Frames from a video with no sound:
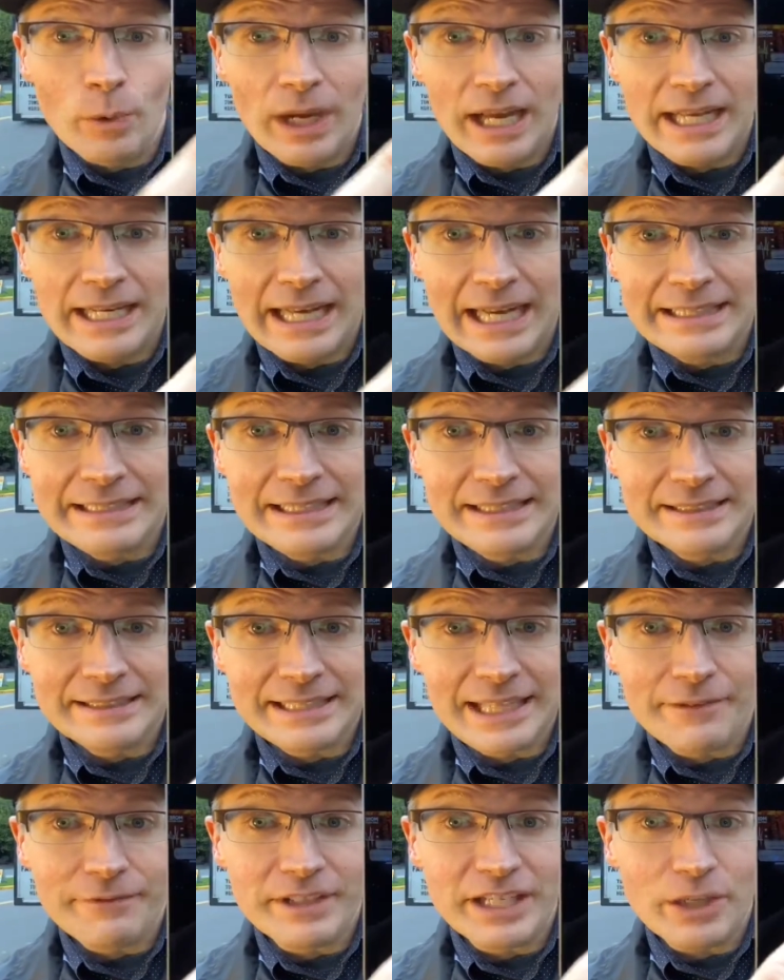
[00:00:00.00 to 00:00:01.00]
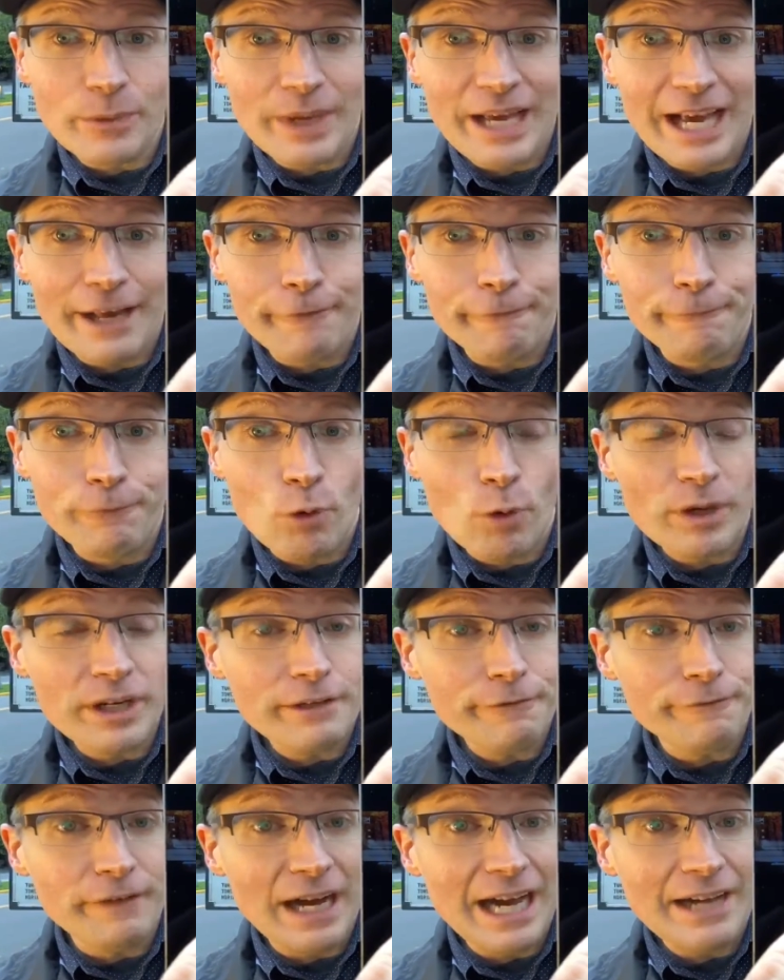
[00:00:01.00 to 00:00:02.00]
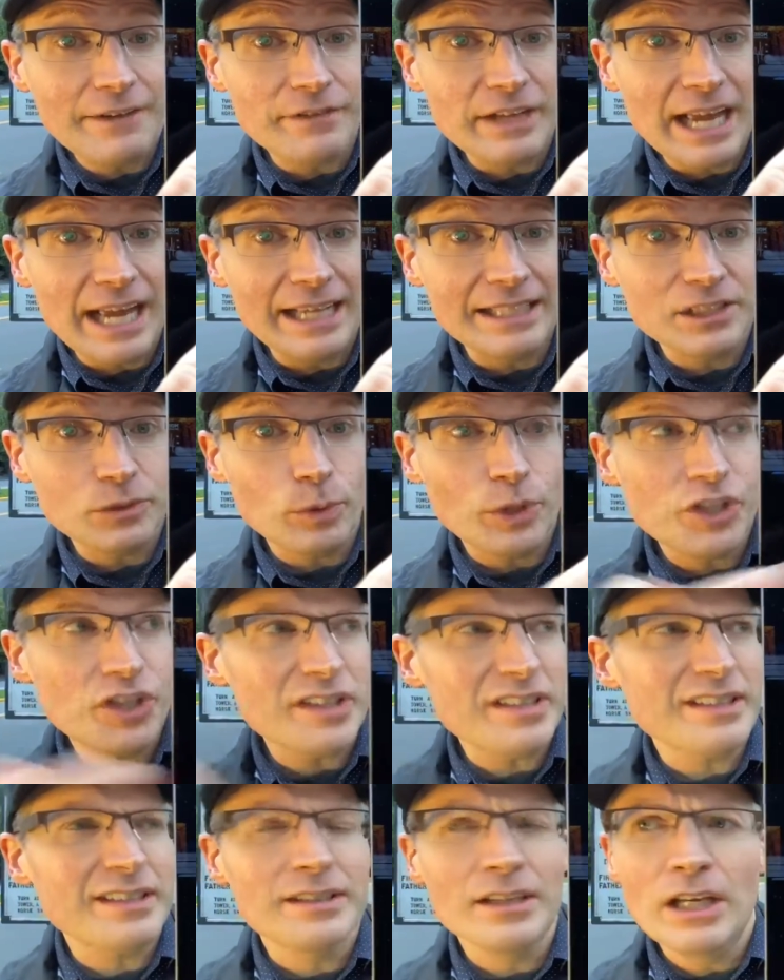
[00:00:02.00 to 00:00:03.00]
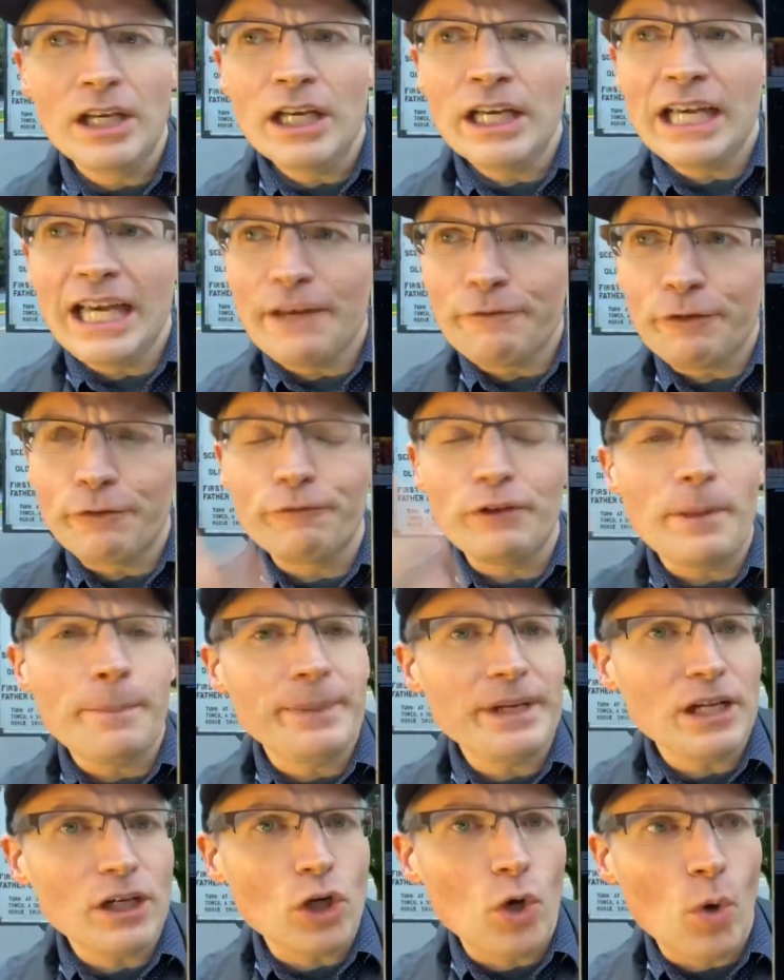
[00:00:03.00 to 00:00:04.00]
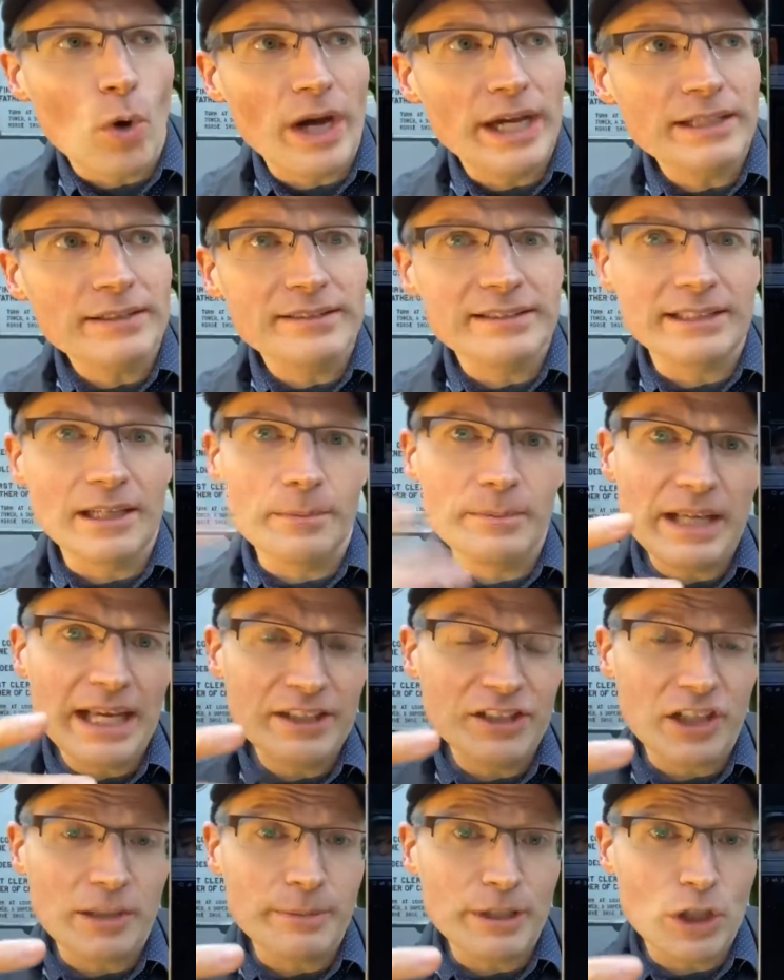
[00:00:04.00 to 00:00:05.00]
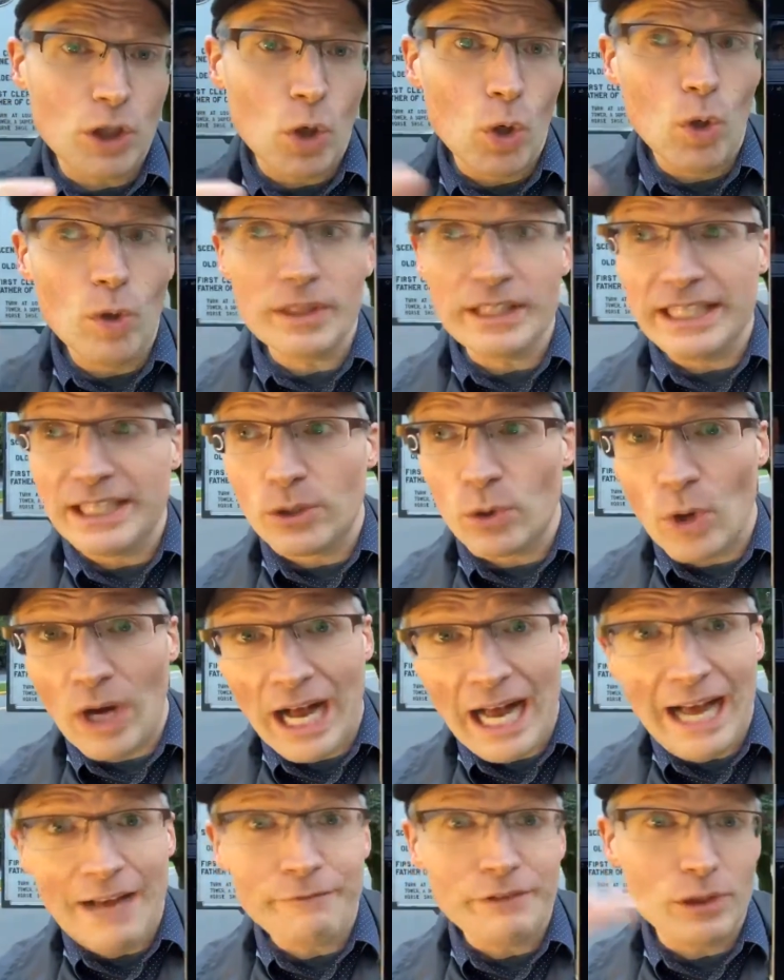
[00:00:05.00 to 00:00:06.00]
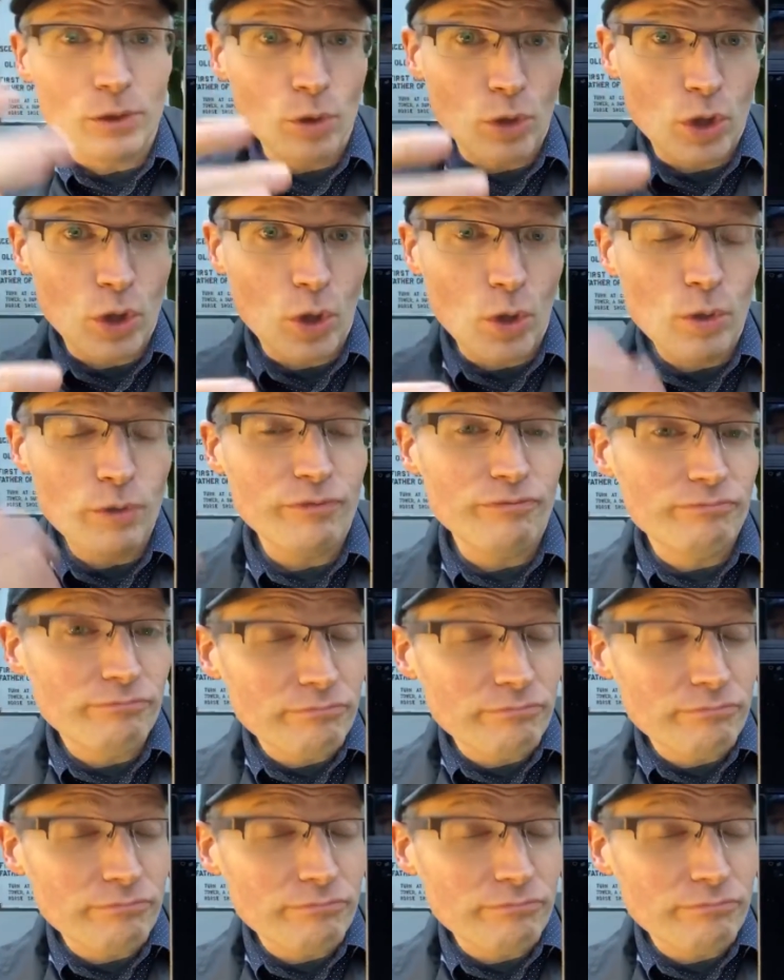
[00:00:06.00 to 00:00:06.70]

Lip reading: In 1970, we had 45 days, which is, if you're flipping a coin, some days are going to be cold, equal half, equal cold.